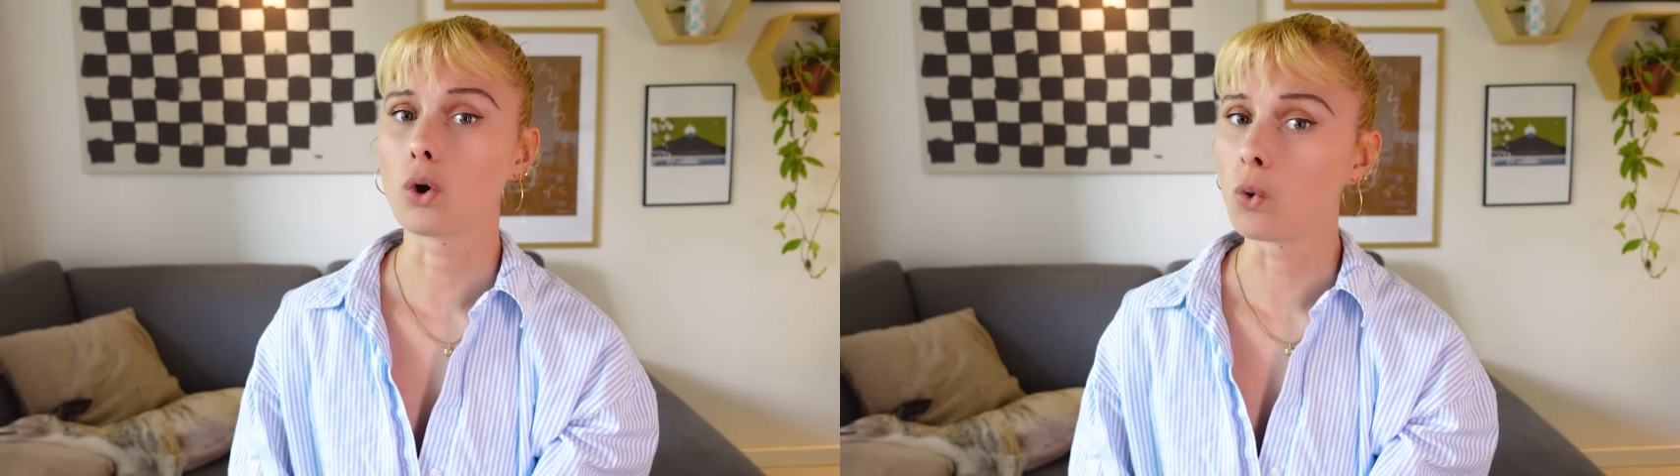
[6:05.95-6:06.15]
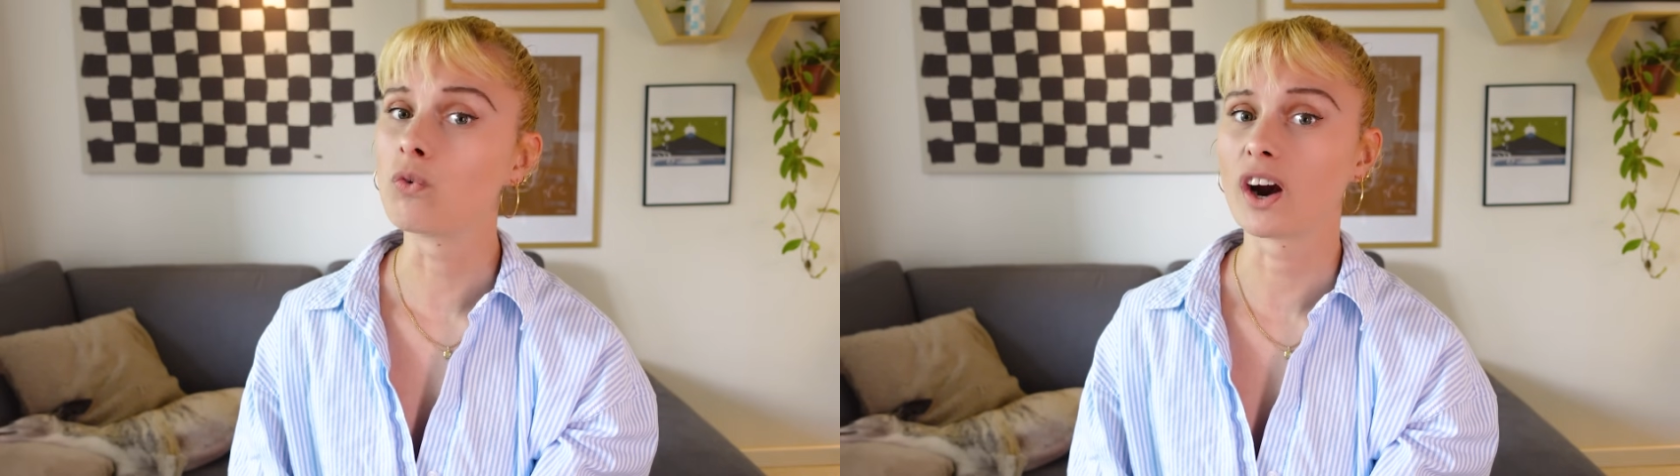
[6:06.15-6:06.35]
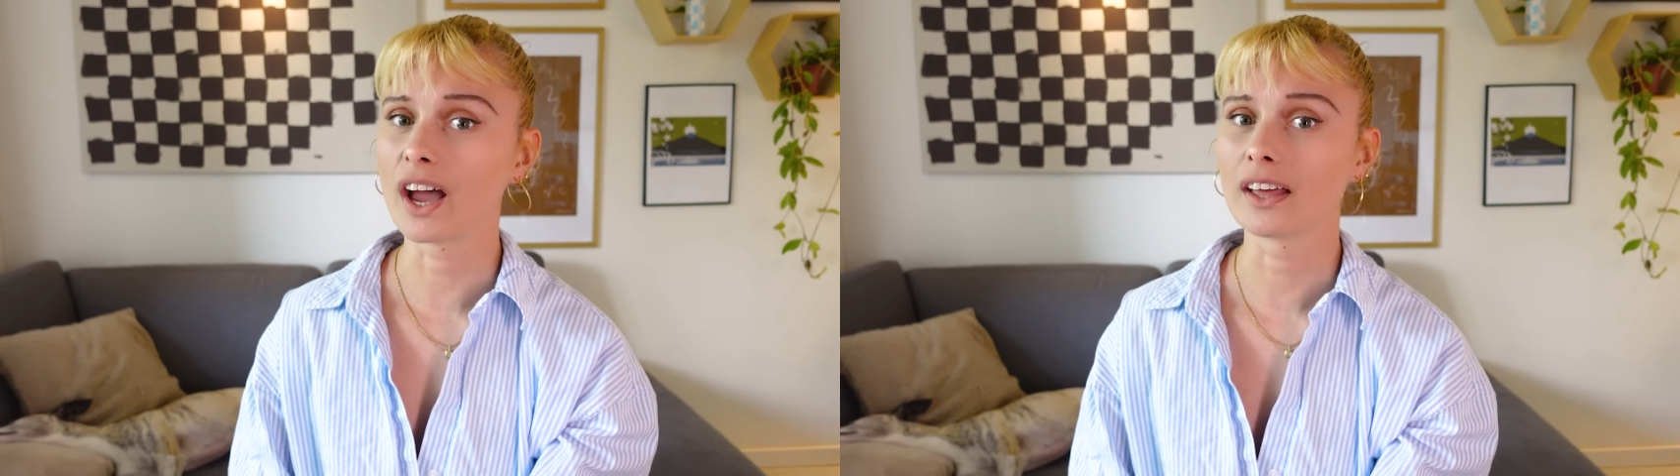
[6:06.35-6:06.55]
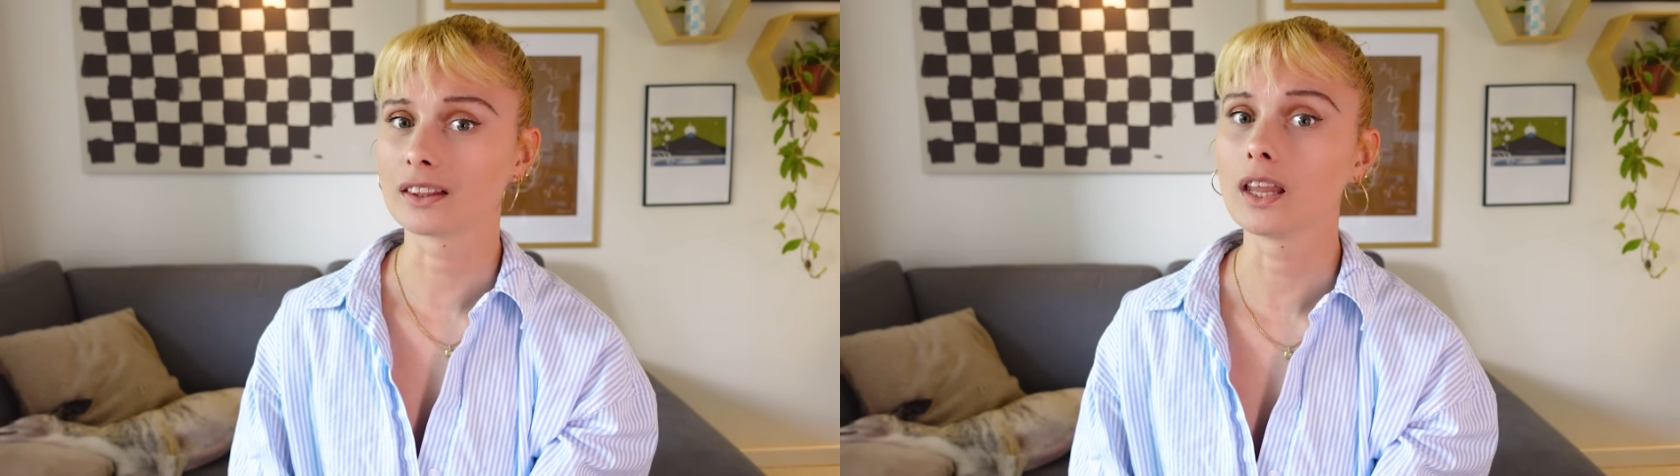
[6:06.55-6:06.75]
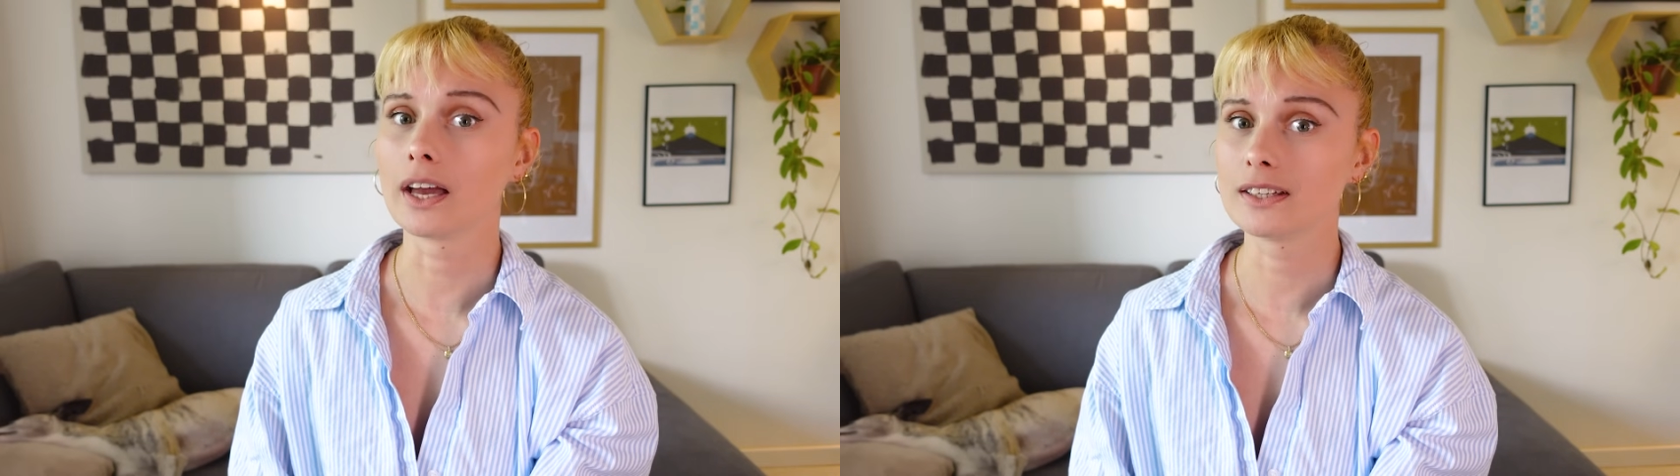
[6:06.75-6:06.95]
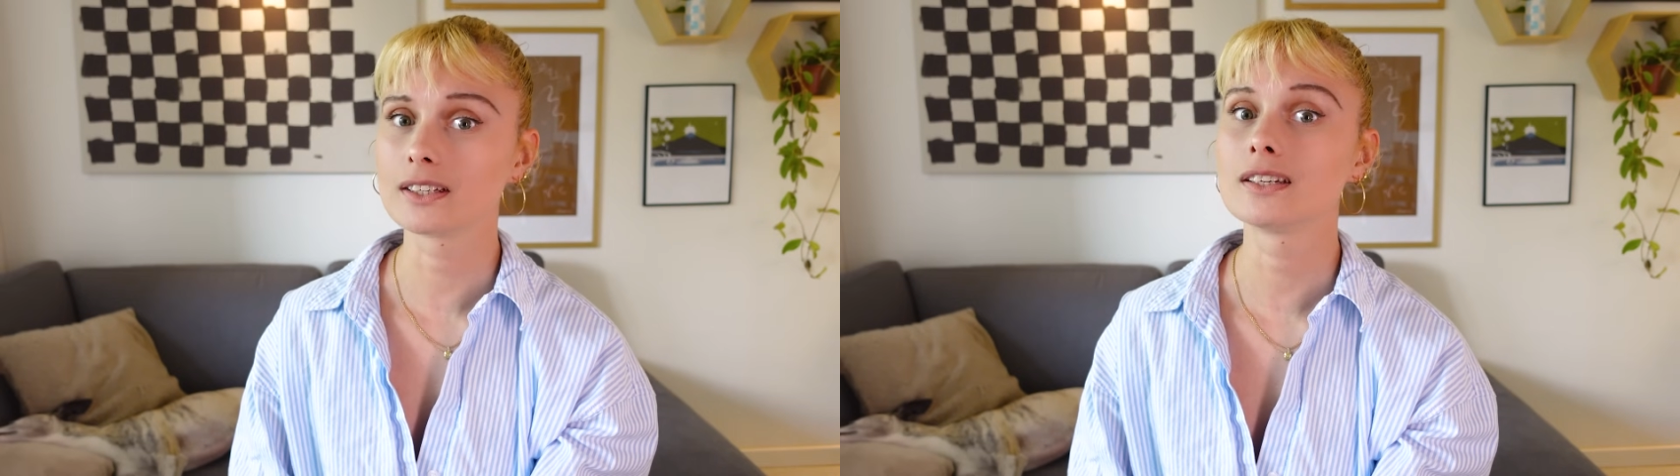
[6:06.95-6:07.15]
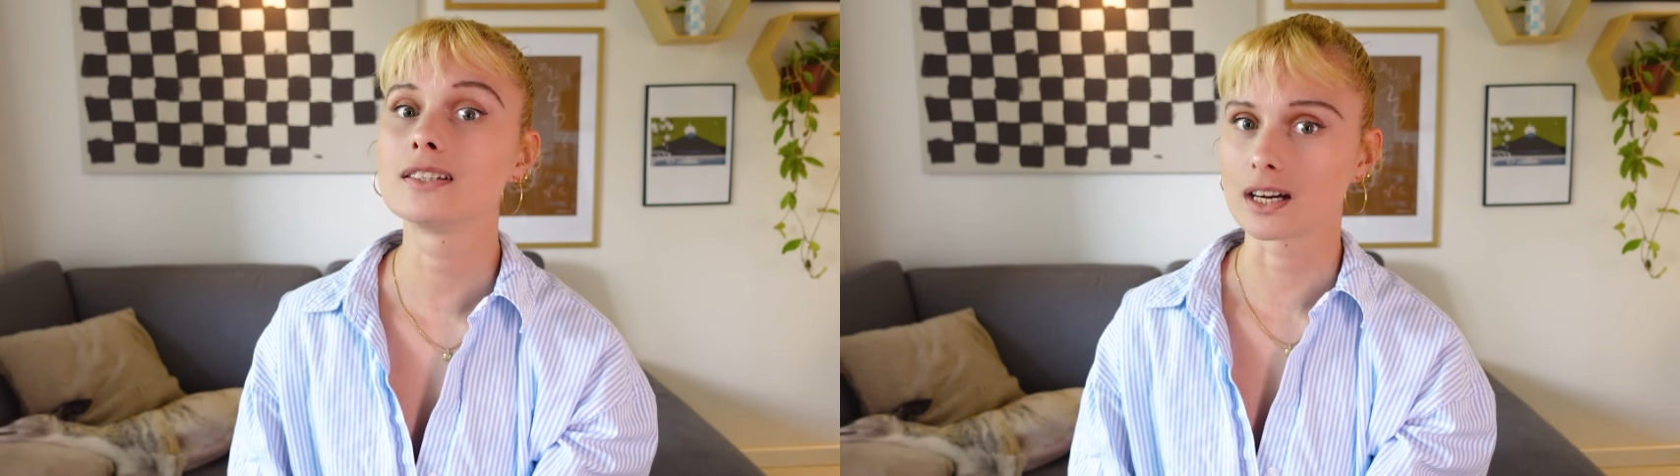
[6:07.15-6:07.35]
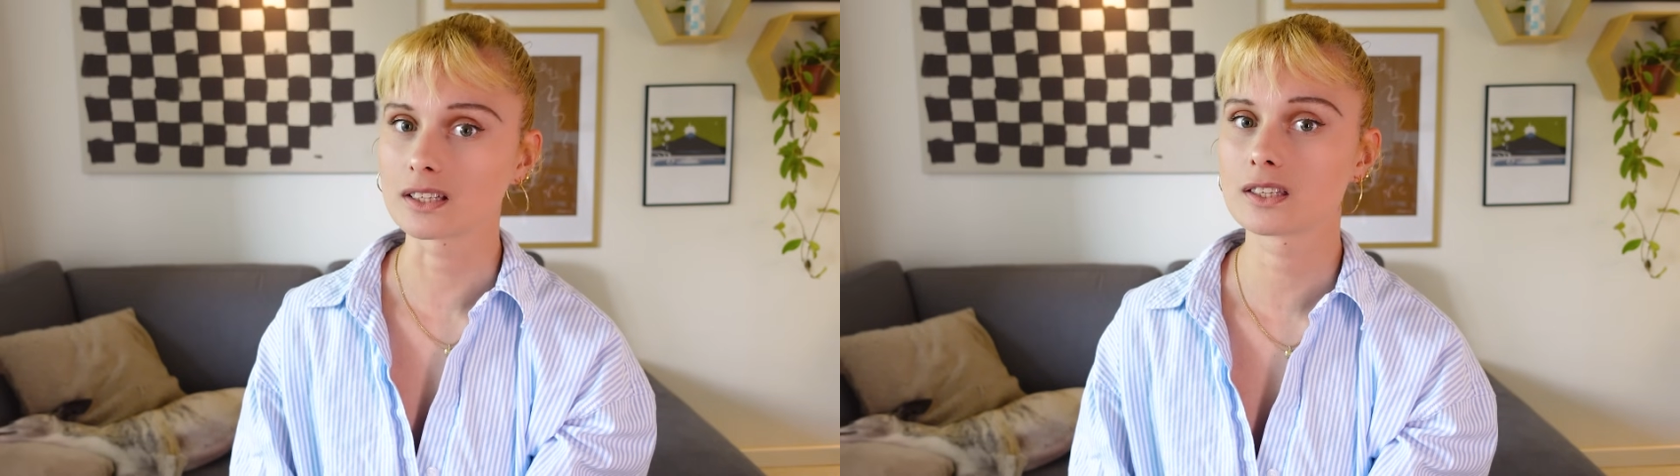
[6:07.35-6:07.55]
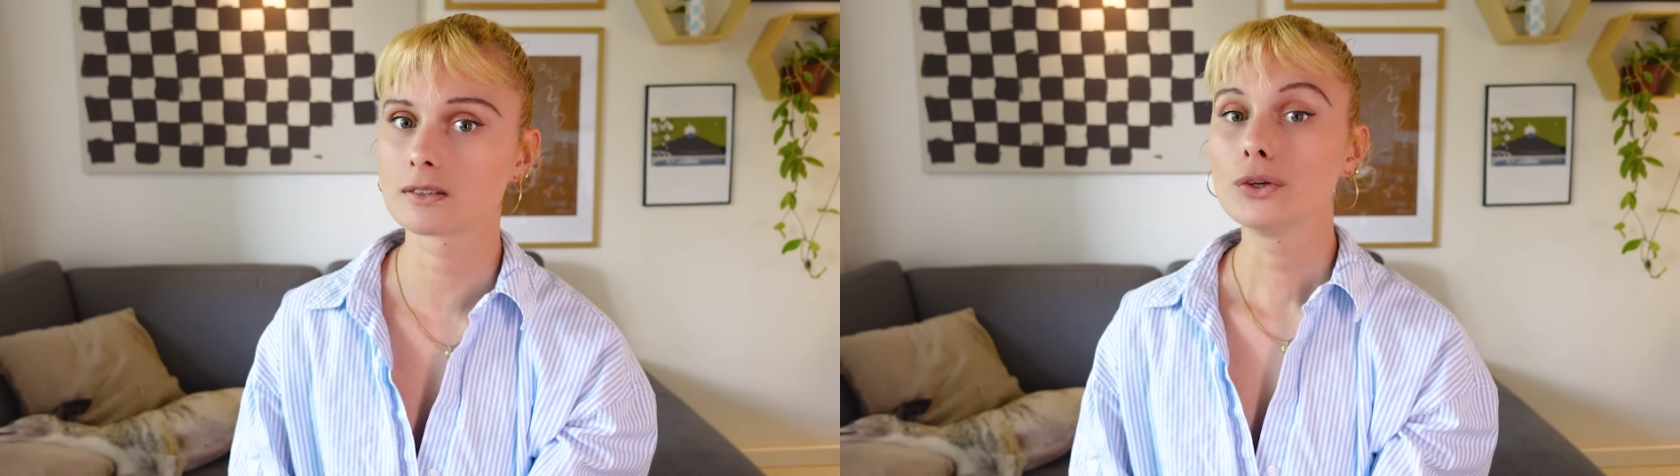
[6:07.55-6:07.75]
overhead light does.